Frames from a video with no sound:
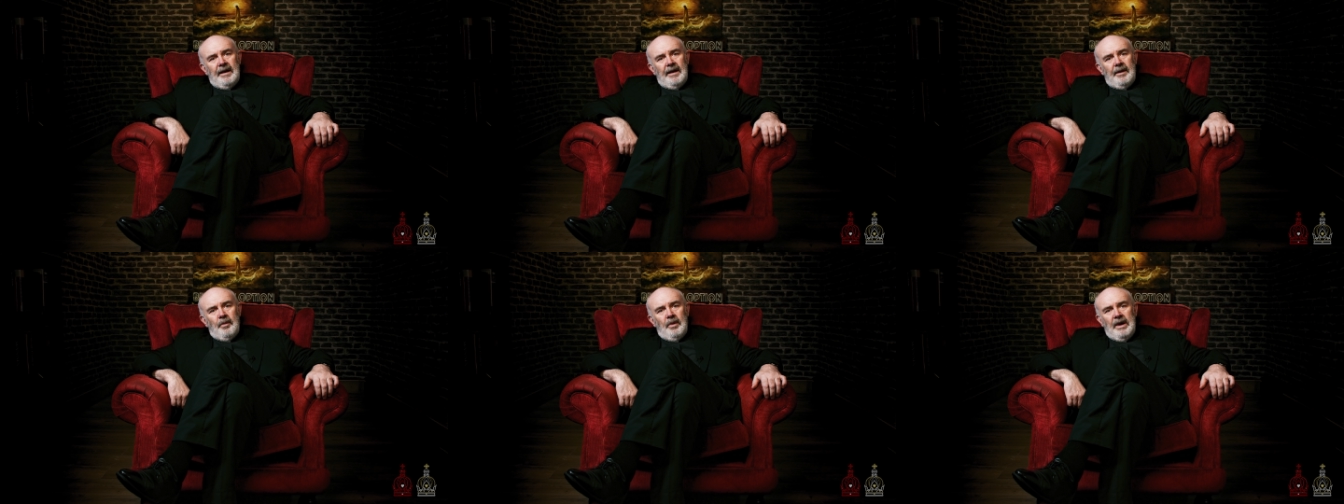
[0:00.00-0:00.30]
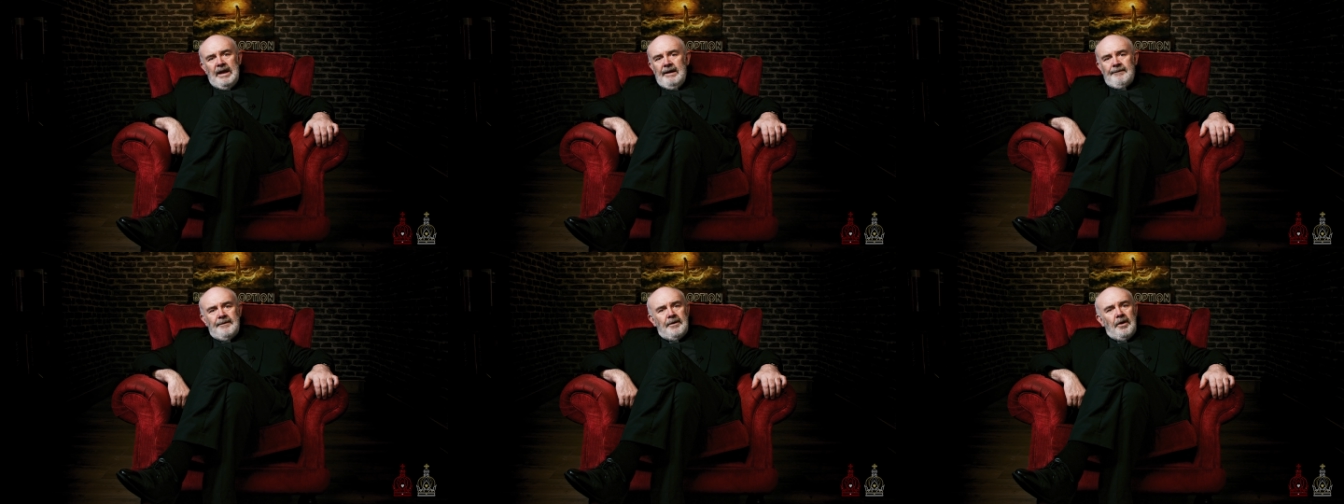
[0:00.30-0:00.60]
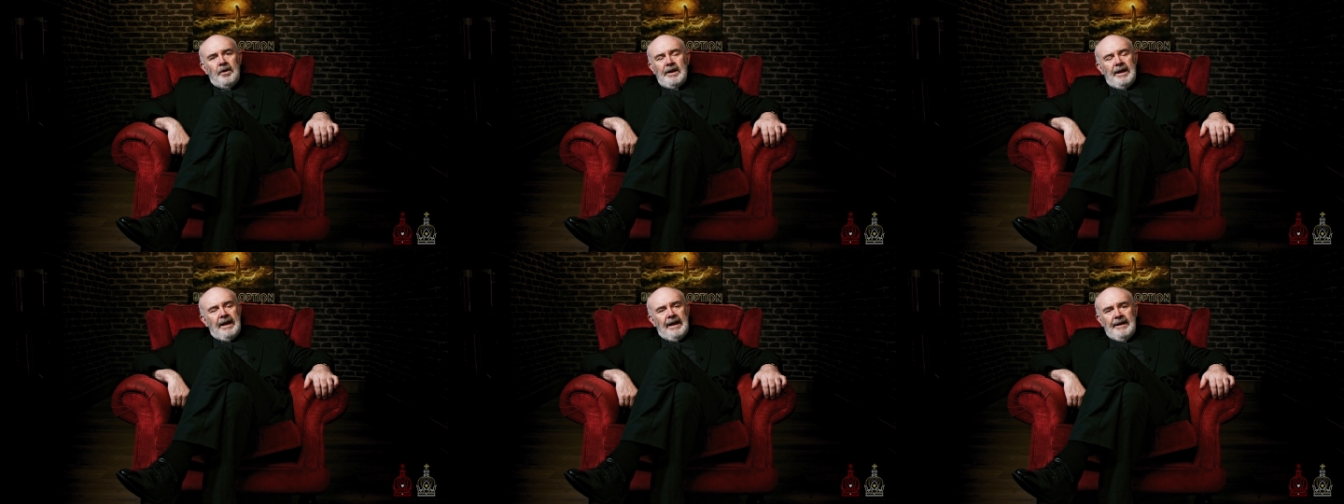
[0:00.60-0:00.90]
way of
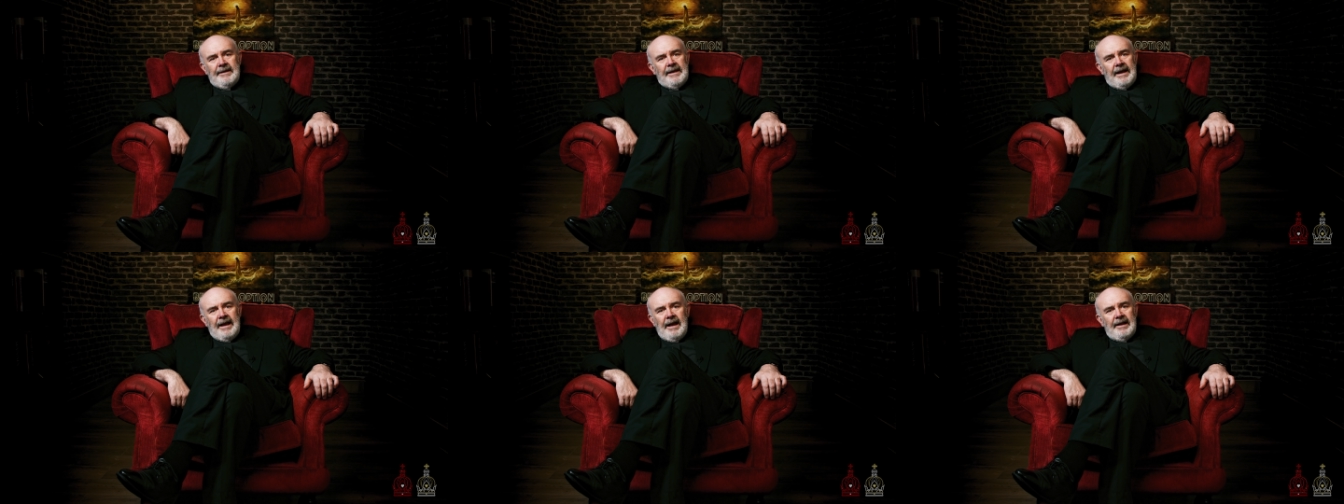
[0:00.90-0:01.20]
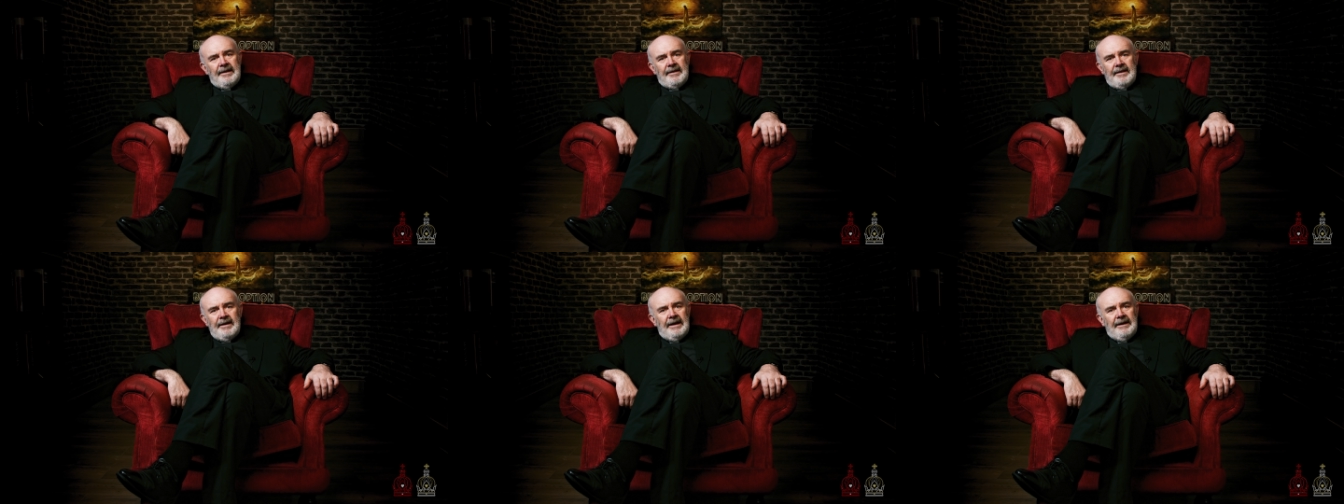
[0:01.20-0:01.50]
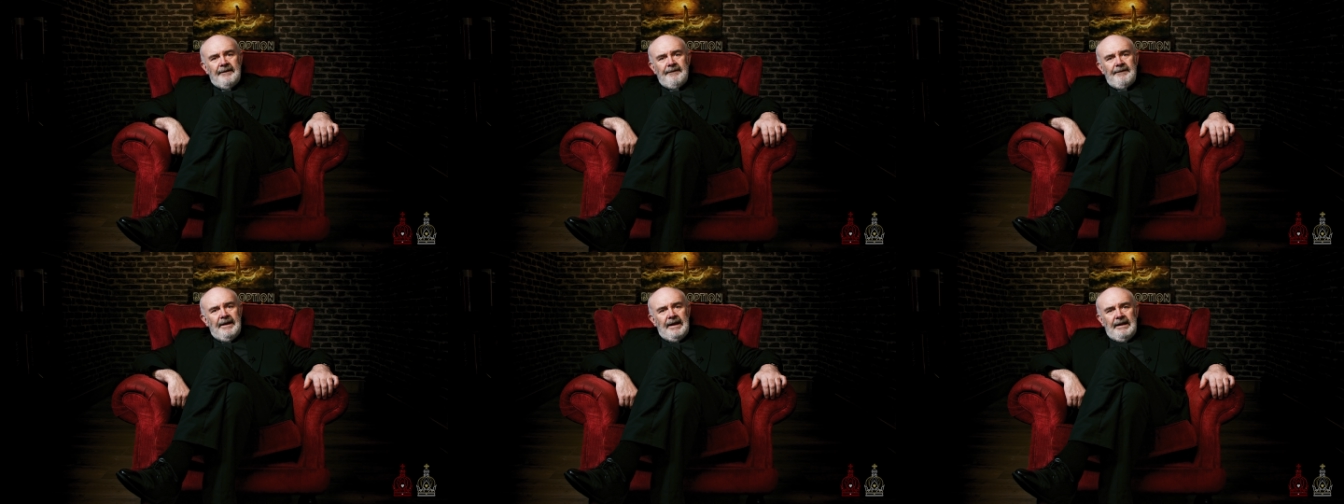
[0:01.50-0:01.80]
looking at the
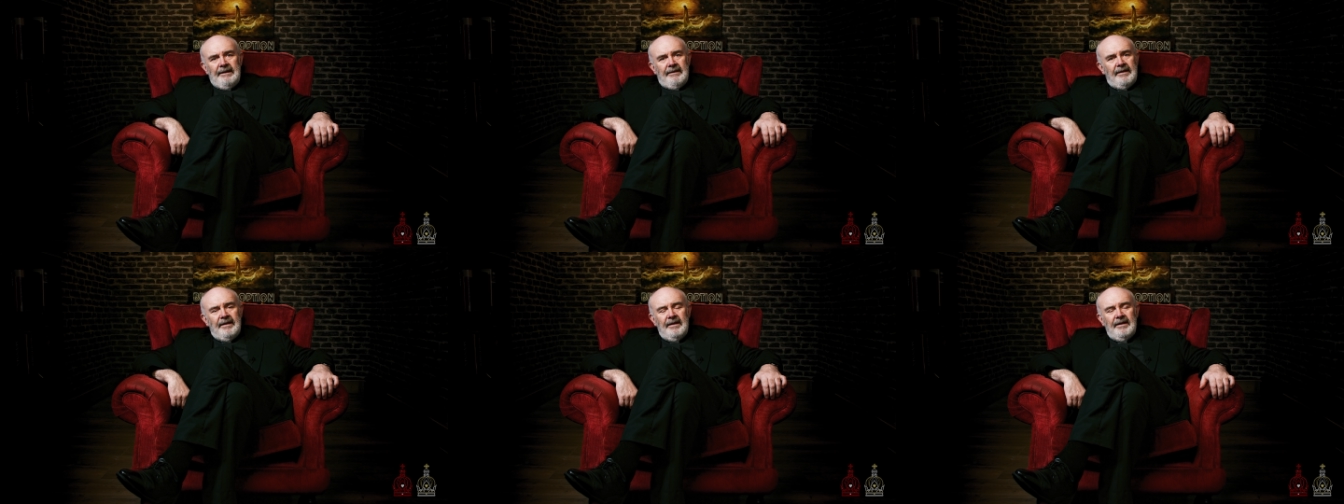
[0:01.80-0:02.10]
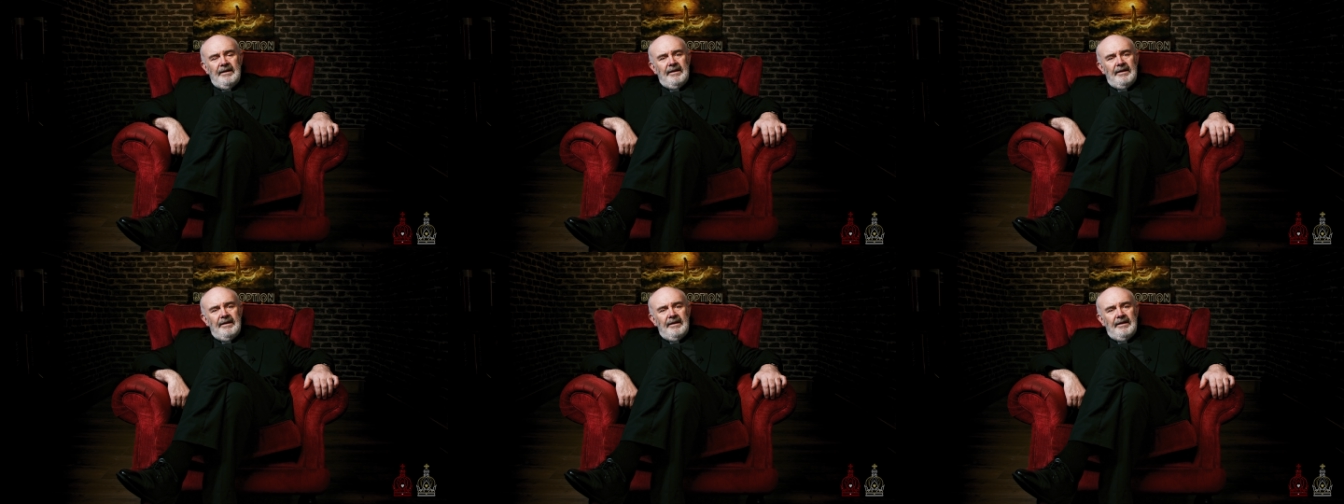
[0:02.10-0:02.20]
Catholic faith.